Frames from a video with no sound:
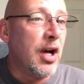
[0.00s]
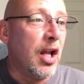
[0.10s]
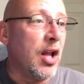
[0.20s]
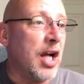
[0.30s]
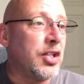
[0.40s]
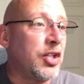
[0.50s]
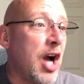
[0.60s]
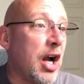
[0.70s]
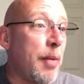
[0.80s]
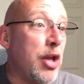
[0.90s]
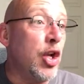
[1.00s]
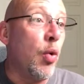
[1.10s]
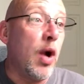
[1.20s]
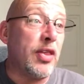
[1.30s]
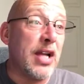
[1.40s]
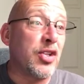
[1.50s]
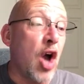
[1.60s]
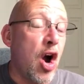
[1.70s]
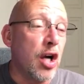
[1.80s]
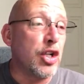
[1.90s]
a lot to talk about. You know what? That's
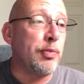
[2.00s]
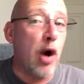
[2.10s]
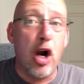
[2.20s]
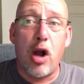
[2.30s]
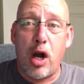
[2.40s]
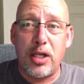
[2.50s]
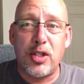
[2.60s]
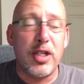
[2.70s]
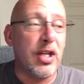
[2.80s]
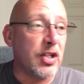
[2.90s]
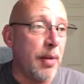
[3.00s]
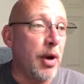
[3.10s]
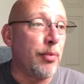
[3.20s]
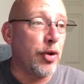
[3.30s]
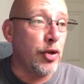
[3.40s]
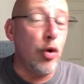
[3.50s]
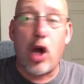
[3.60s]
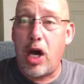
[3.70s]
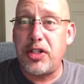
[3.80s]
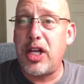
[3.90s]
the hardest part, honestly, is coming up with new
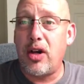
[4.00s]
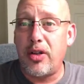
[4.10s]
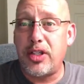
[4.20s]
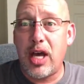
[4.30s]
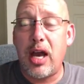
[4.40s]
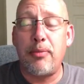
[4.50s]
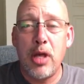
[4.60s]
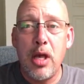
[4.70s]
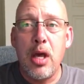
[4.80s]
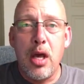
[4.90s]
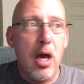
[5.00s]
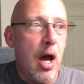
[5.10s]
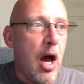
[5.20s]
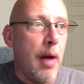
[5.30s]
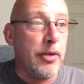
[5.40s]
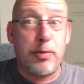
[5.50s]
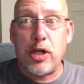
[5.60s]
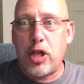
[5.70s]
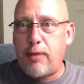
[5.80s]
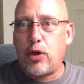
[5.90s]
content all the time, um,
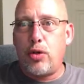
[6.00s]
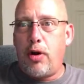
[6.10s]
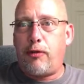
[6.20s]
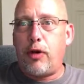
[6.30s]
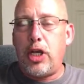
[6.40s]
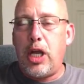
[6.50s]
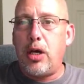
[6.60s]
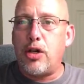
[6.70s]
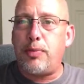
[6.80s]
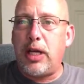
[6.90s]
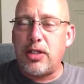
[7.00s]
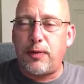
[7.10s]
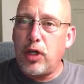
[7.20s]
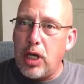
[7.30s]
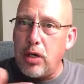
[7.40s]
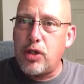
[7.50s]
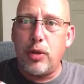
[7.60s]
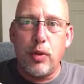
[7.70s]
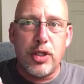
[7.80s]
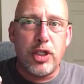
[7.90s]
especially after doing it for years, because for
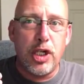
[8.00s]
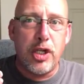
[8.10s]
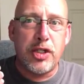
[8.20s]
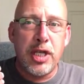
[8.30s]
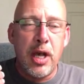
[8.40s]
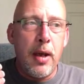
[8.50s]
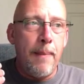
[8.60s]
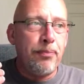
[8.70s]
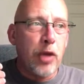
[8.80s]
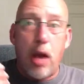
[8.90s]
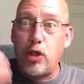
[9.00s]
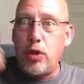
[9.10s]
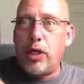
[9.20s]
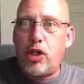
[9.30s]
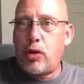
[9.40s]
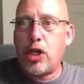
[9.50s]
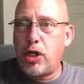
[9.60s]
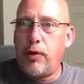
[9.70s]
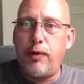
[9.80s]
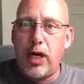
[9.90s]
years it was just, I was doing
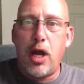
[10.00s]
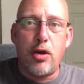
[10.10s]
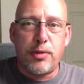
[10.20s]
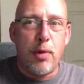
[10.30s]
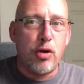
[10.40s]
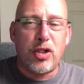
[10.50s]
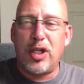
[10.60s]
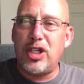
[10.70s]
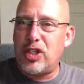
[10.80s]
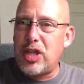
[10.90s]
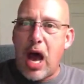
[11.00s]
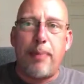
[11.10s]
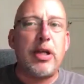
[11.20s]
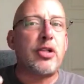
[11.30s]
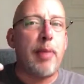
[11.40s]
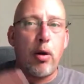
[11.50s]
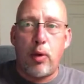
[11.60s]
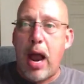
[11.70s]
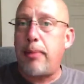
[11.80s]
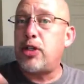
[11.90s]
instructional videos, mostly just topics about
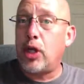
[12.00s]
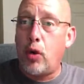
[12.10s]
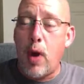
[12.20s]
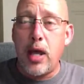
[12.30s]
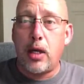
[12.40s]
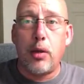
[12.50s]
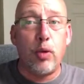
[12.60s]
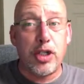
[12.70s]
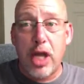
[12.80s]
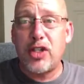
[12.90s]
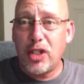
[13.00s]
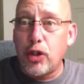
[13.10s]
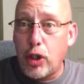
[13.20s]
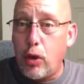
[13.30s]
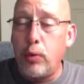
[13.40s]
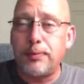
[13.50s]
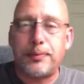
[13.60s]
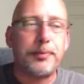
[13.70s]
rabbits and quail, which I still do,